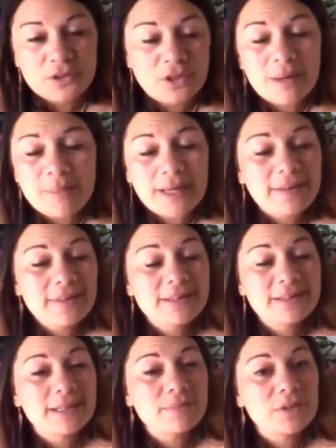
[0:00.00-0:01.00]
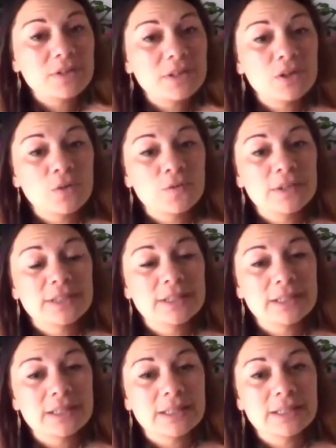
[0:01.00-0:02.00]
So I'm making the assumption that you've
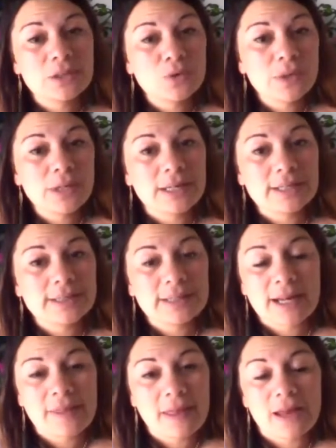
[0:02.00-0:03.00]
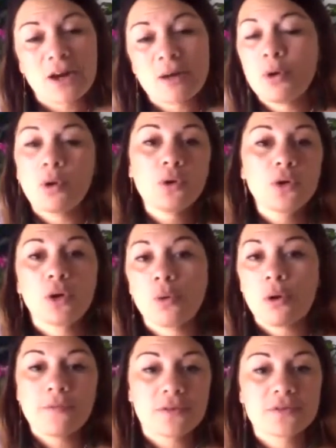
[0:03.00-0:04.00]
listened to this and you already understand that, and I'm not going to
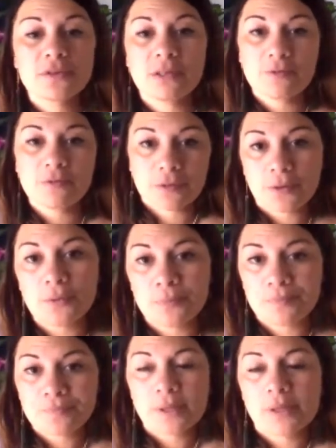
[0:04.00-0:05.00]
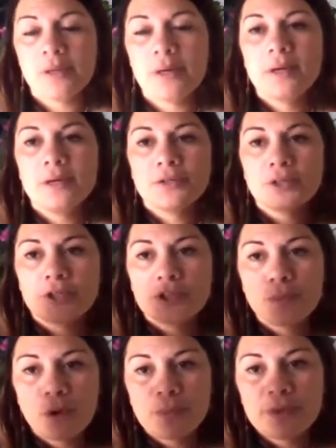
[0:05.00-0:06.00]
go over this on every call. So just
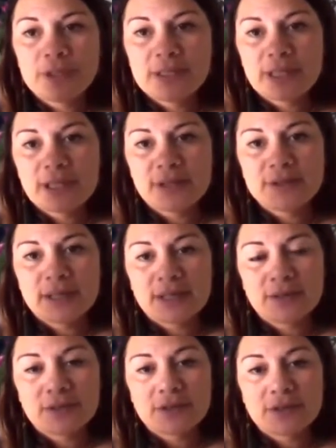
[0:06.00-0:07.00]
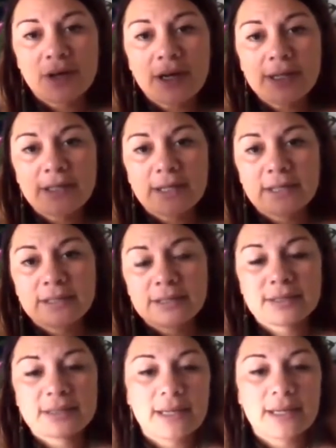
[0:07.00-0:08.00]
pop your details down on the side and
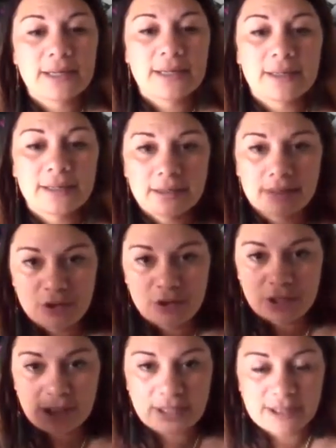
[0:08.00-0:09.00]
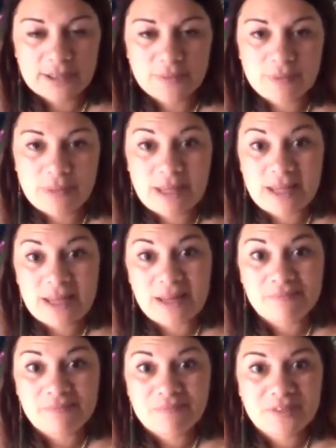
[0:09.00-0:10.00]
just say you can connect with me here.
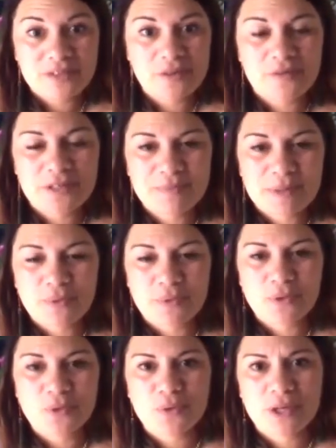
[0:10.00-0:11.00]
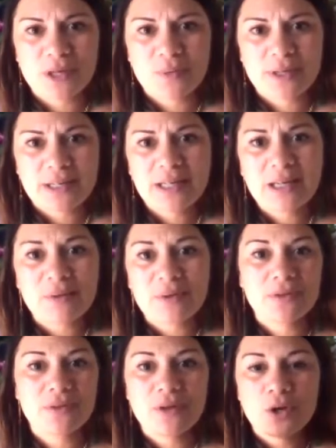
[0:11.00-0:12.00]
So if there's people on the call that you want to connect
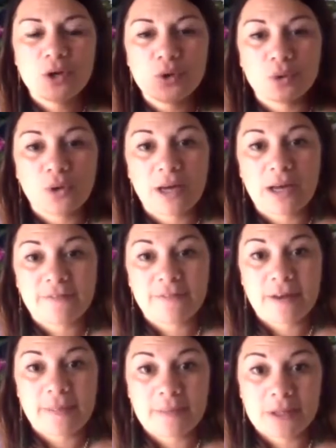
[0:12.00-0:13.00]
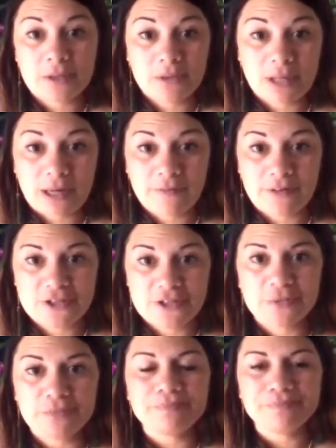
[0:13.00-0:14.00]
with, you'll know how to find them and they'll know how to find
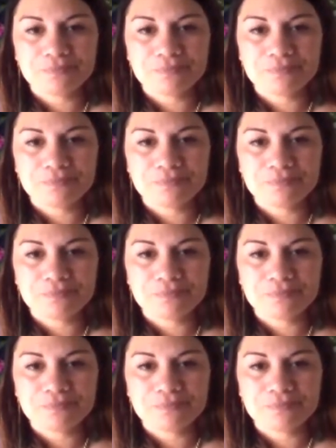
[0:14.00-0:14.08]
you.